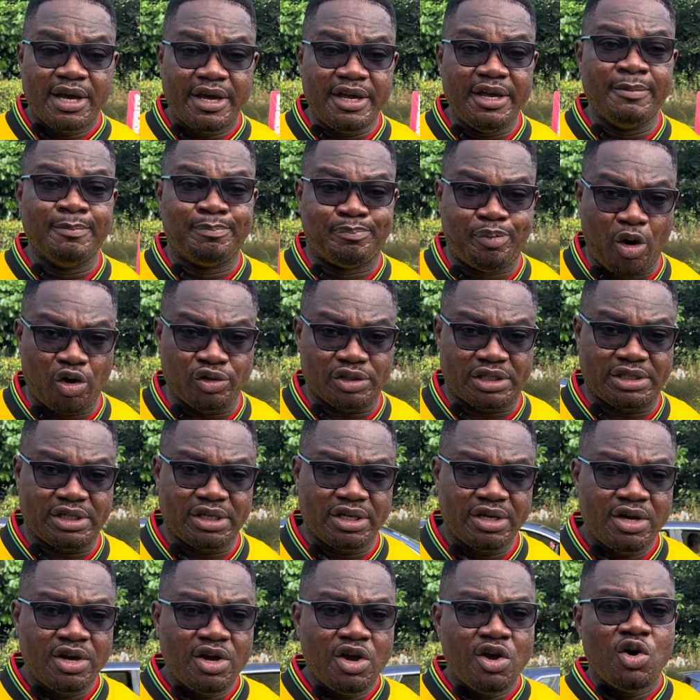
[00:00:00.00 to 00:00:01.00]
In
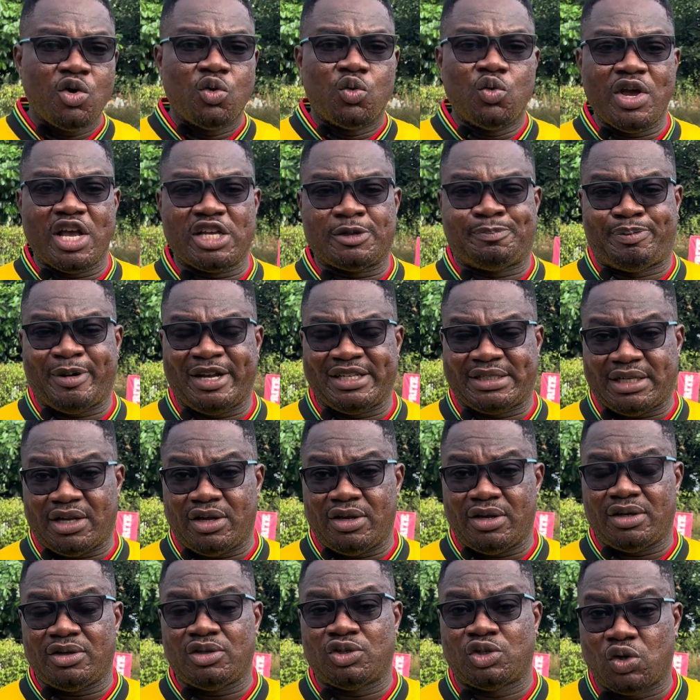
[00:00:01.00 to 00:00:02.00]
post, we expect
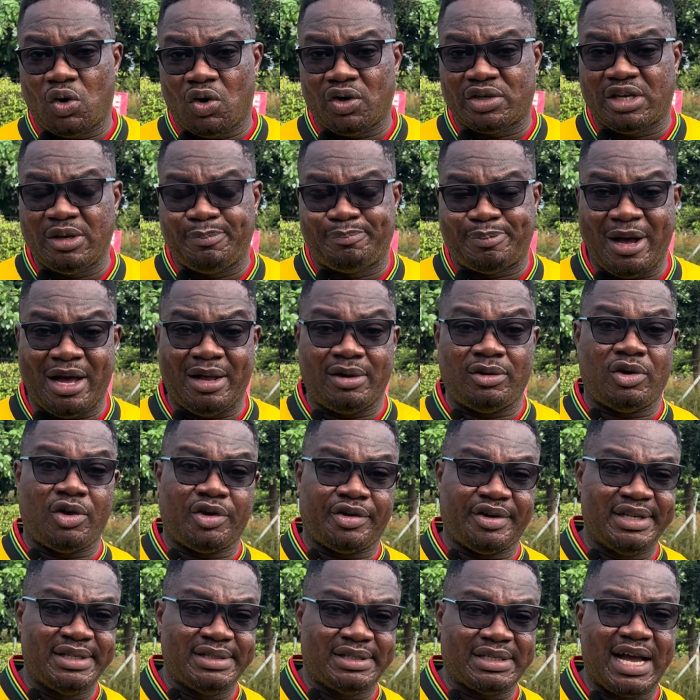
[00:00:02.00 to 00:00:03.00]
goalkeeper
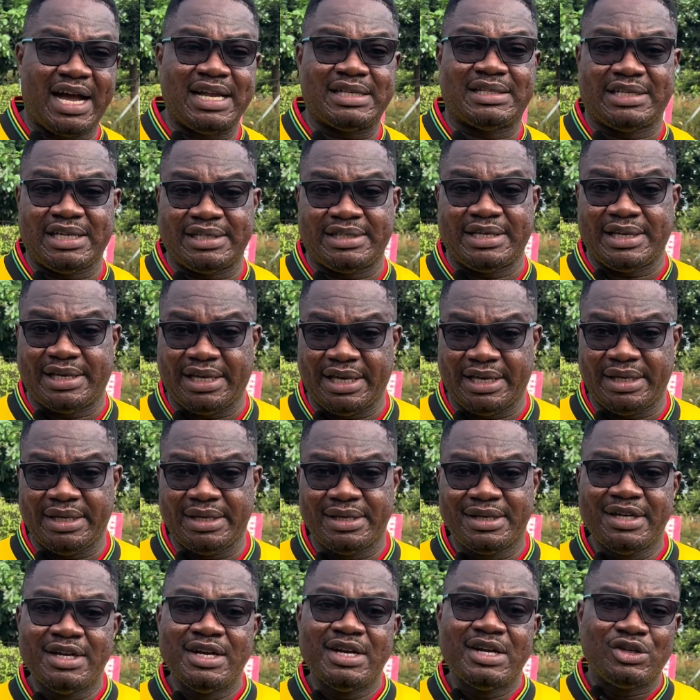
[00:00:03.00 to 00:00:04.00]
Clash-Atizigi
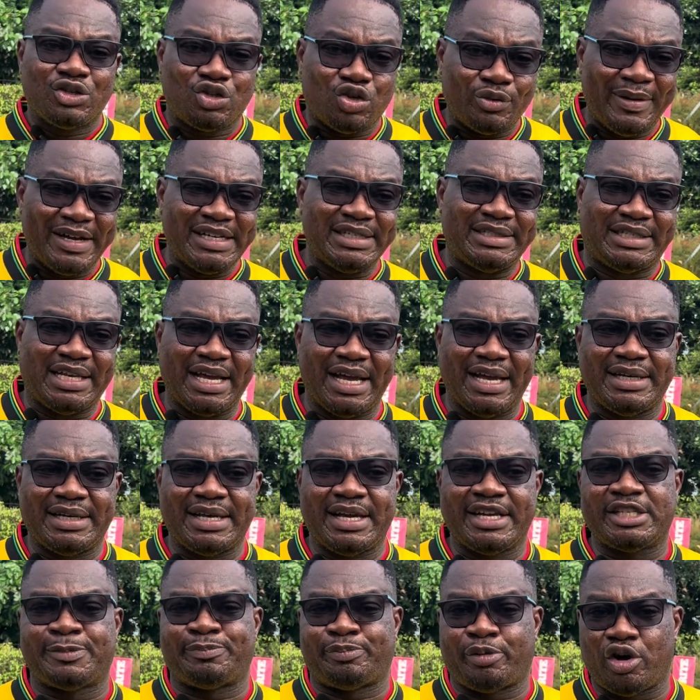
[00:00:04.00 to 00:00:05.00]
to maintain
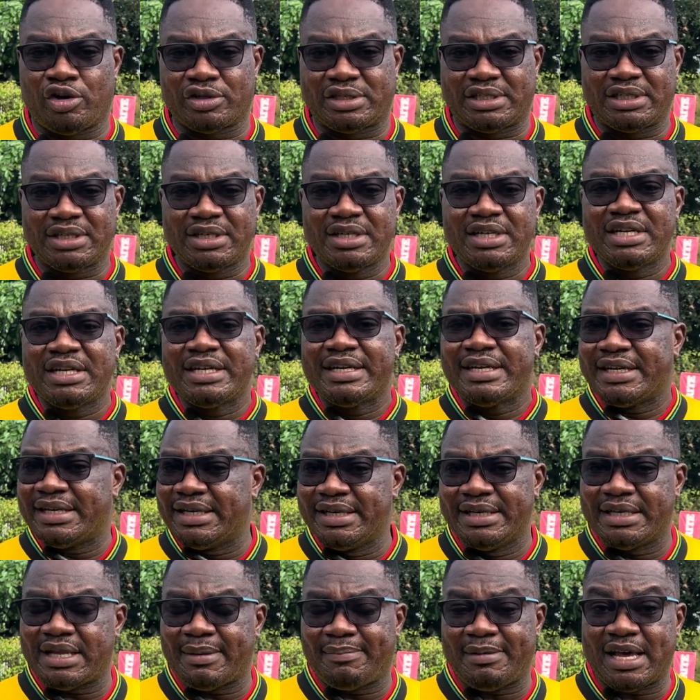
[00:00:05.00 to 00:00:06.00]
his spot
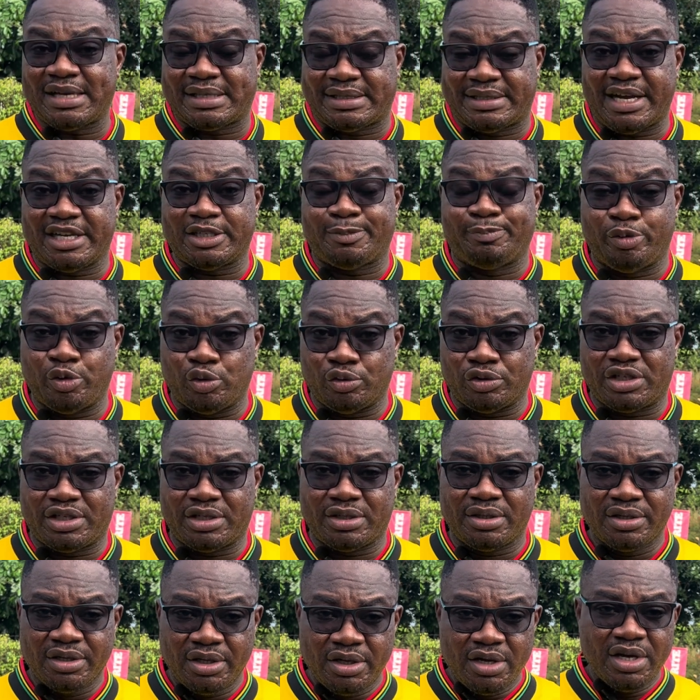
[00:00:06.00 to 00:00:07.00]
in the Black Stars
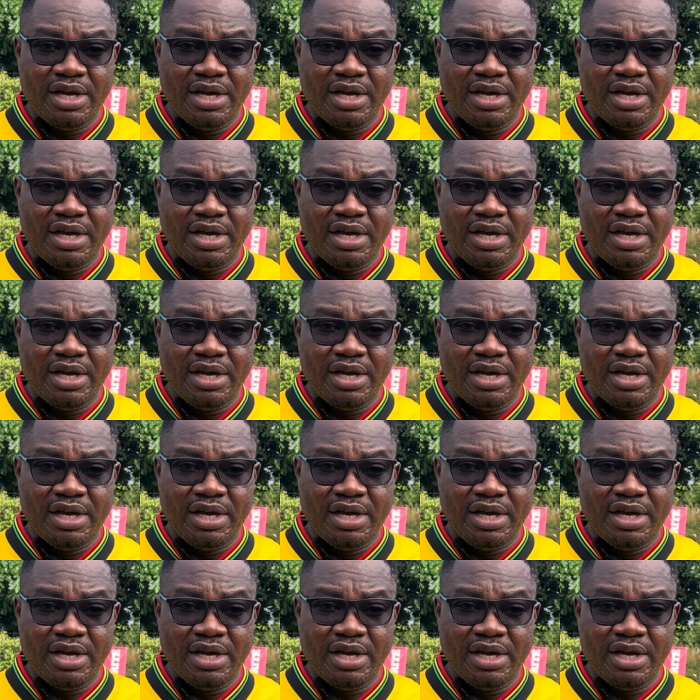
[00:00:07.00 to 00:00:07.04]
post.